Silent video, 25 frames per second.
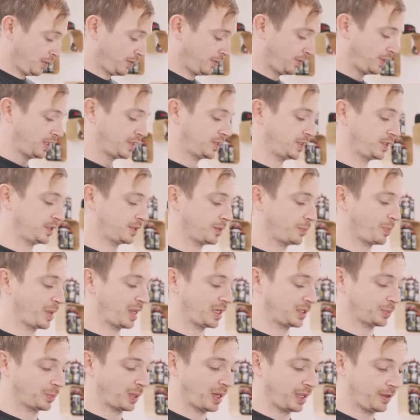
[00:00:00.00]
This is the
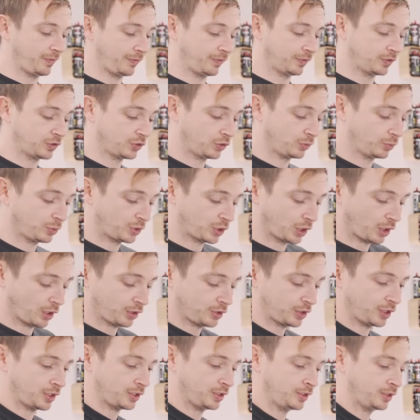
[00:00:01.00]
base plate for the
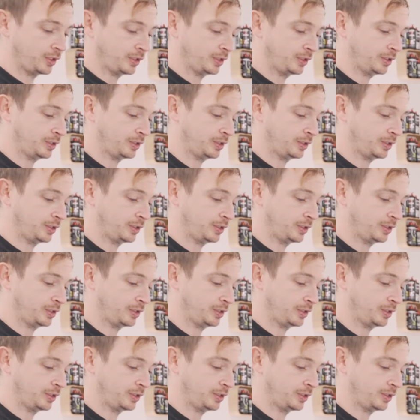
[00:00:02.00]
supercharger.